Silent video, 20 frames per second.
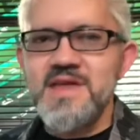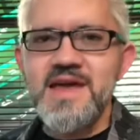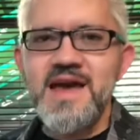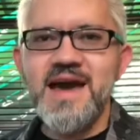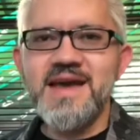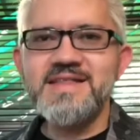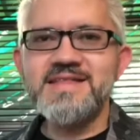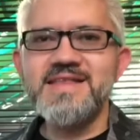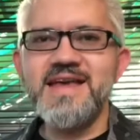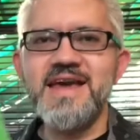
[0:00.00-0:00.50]

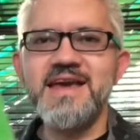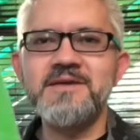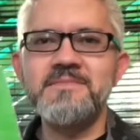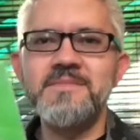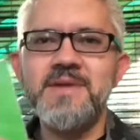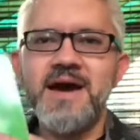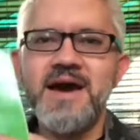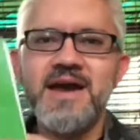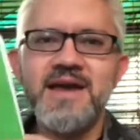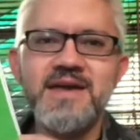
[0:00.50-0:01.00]
I take
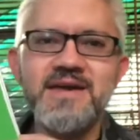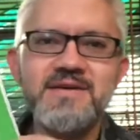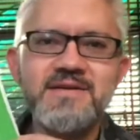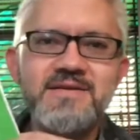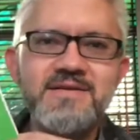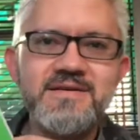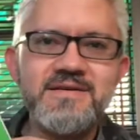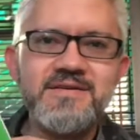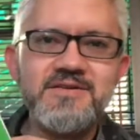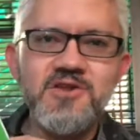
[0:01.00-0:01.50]
my
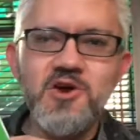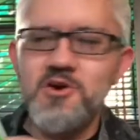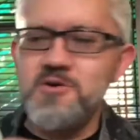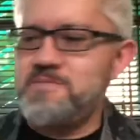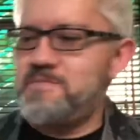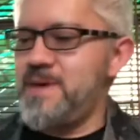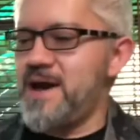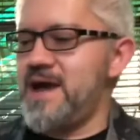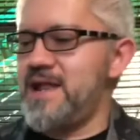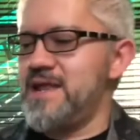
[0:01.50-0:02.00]

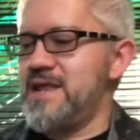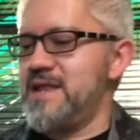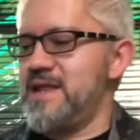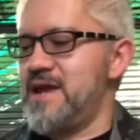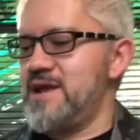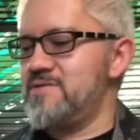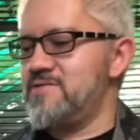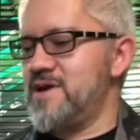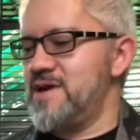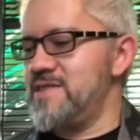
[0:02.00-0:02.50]
notepad and
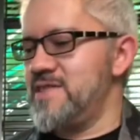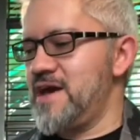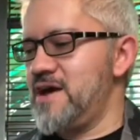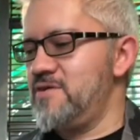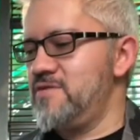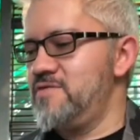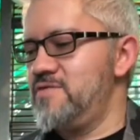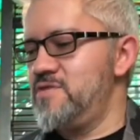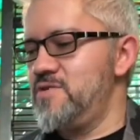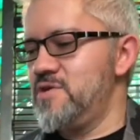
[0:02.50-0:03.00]
I write
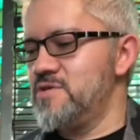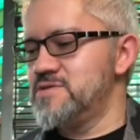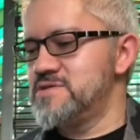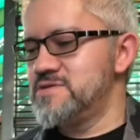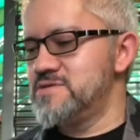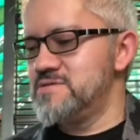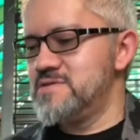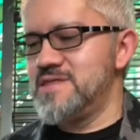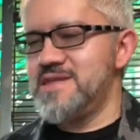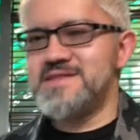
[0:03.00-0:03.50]
down
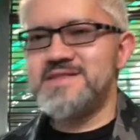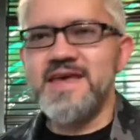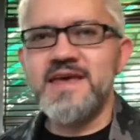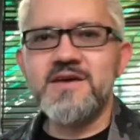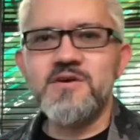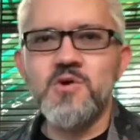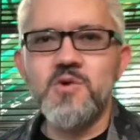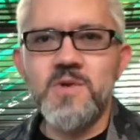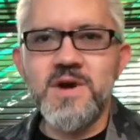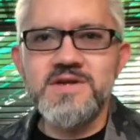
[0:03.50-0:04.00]
those, the
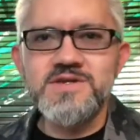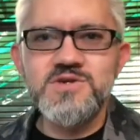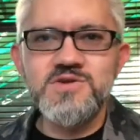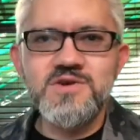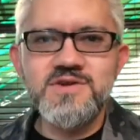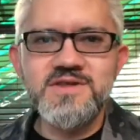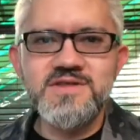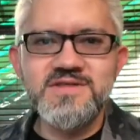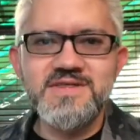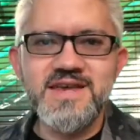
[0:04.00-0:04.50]
takeaways, you
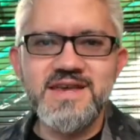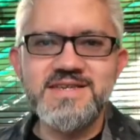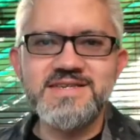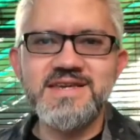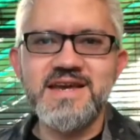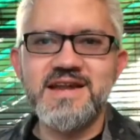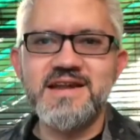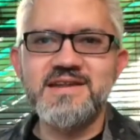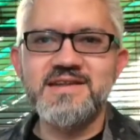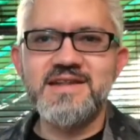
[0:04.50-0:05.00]
know, the things
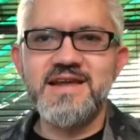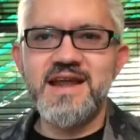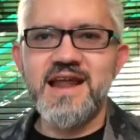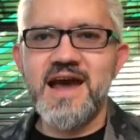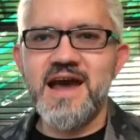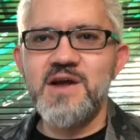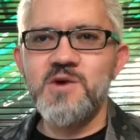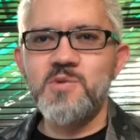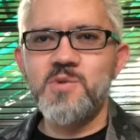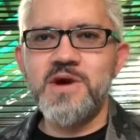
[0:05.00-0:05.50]
that, that
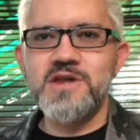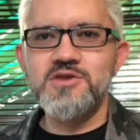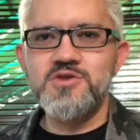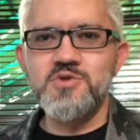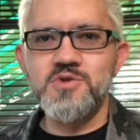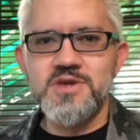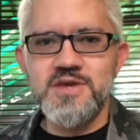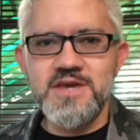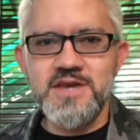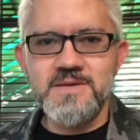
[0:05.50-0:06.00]
I want
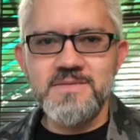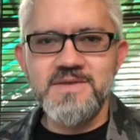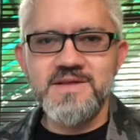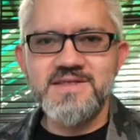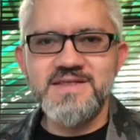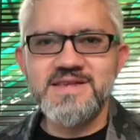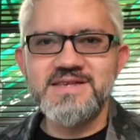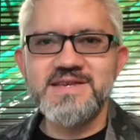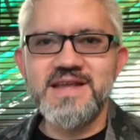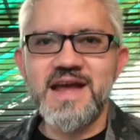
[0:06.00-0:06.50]
to keep, the
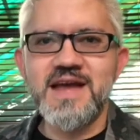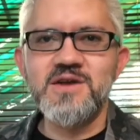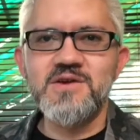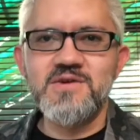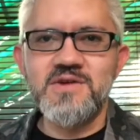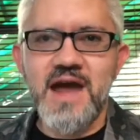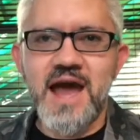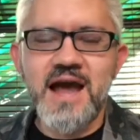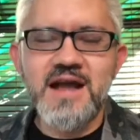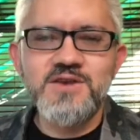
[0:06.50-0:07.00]
things that I
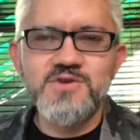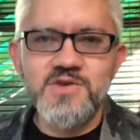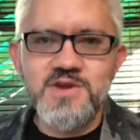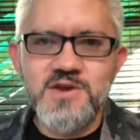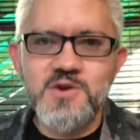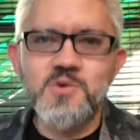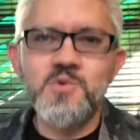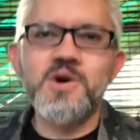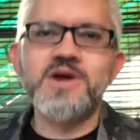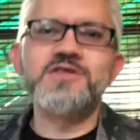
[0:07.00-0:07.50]

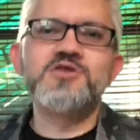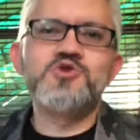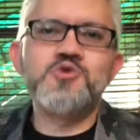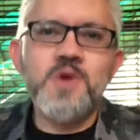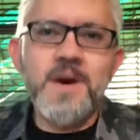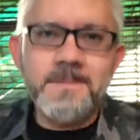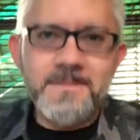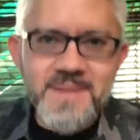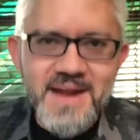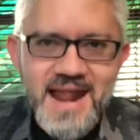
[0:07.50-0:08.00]
actually want
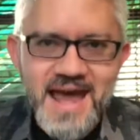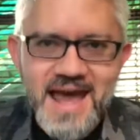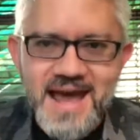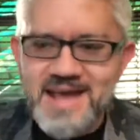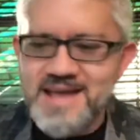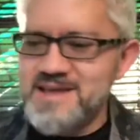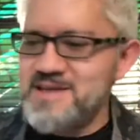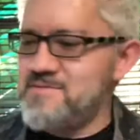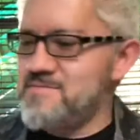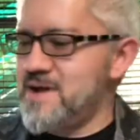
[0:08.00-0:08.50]
to apply
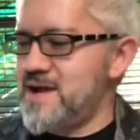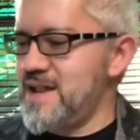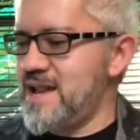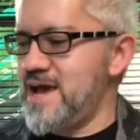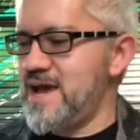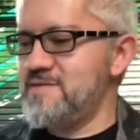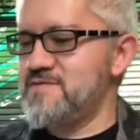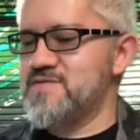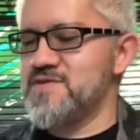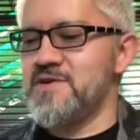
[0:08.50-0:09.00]
in my life.